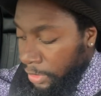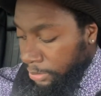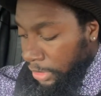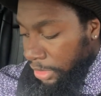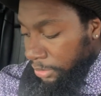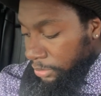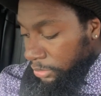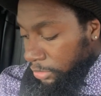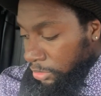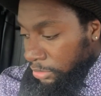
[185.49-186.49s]
up there
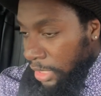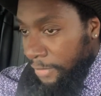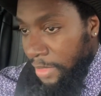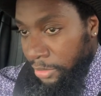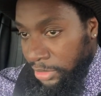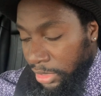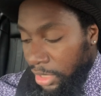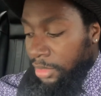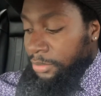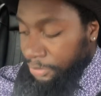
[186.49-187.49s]
2.5 hours
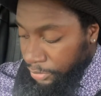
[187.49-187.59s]
again.